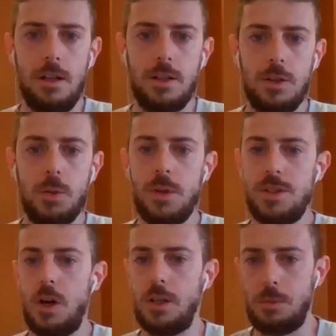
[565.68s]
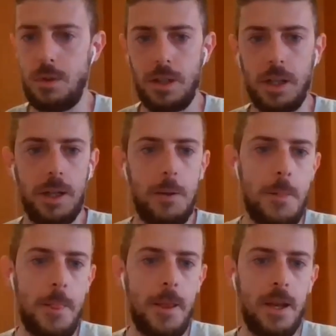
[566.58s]
good result, I think.
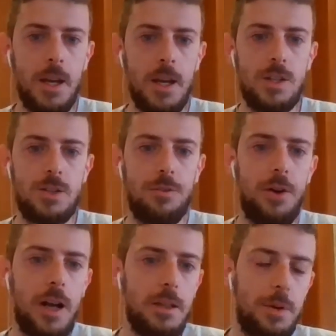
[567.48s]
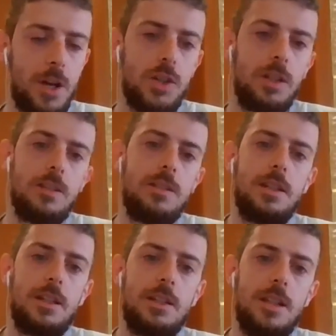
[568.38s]
So far, the project has
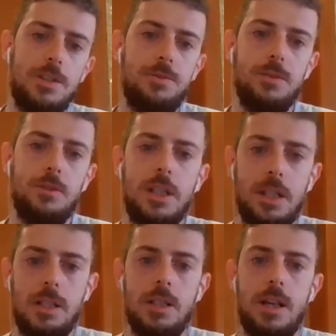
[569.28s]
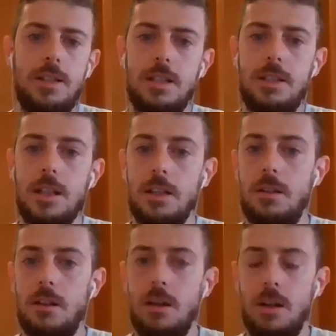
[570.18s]
successfully assisted
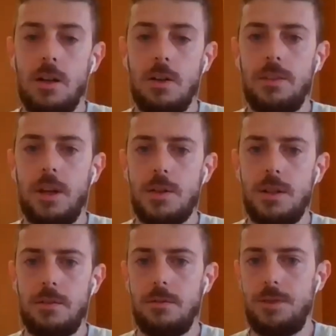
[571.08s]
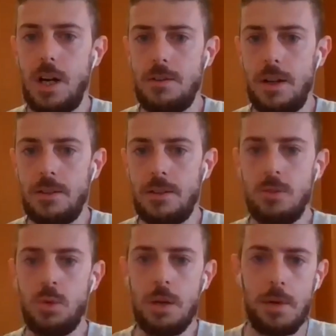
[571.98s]
1,500
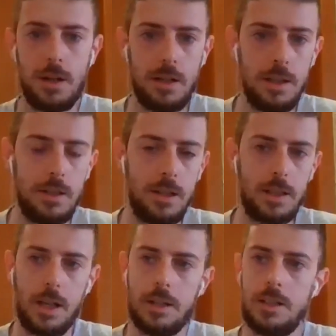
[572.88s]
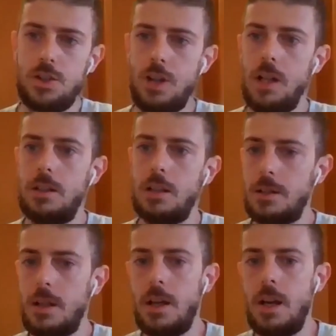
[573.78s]
women in the Caritas shelter.
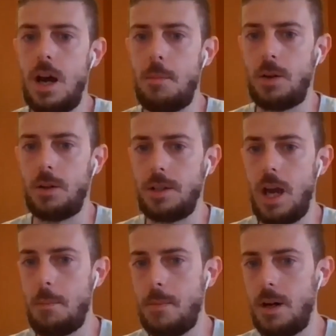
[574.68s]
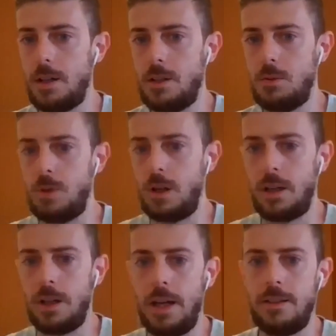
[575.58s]
Among them, there
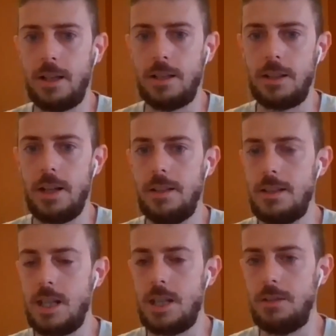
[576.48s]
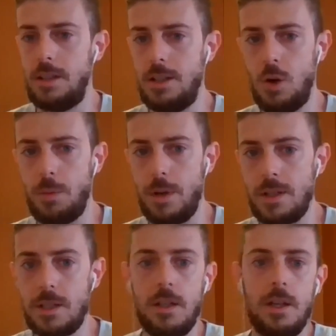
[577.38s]
were 887
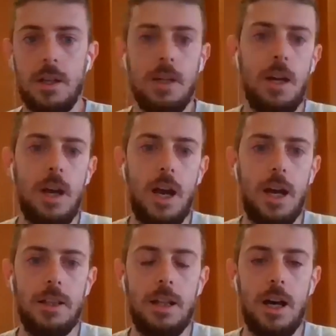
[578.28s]
Ethiopians. And